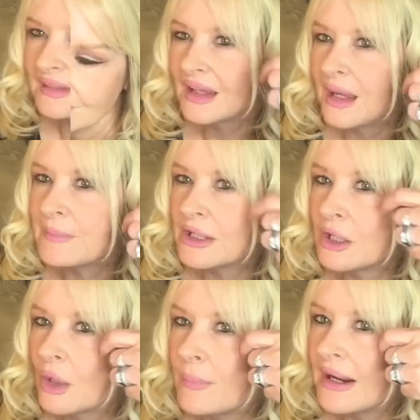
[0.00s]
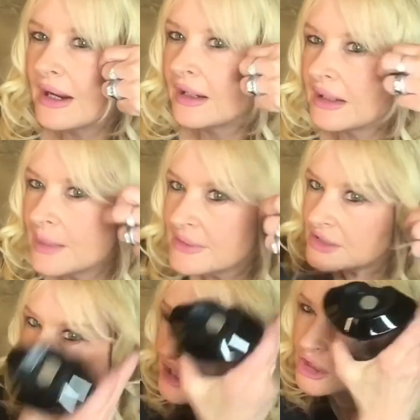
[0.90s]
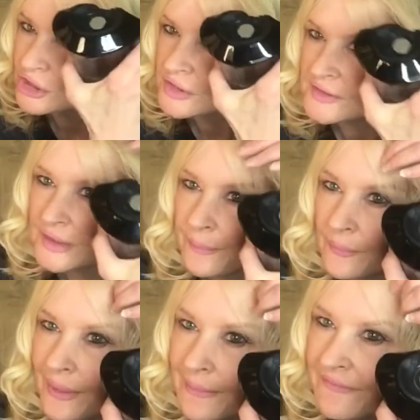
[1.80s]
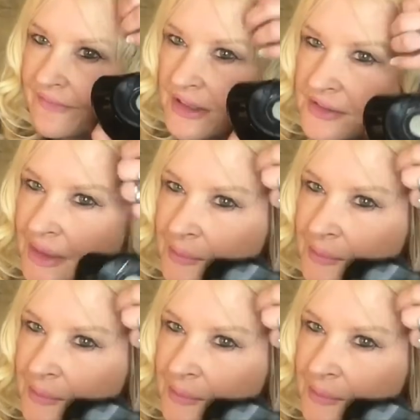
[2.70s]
I'm going to go back. I'm going to touch this up around my face. I'm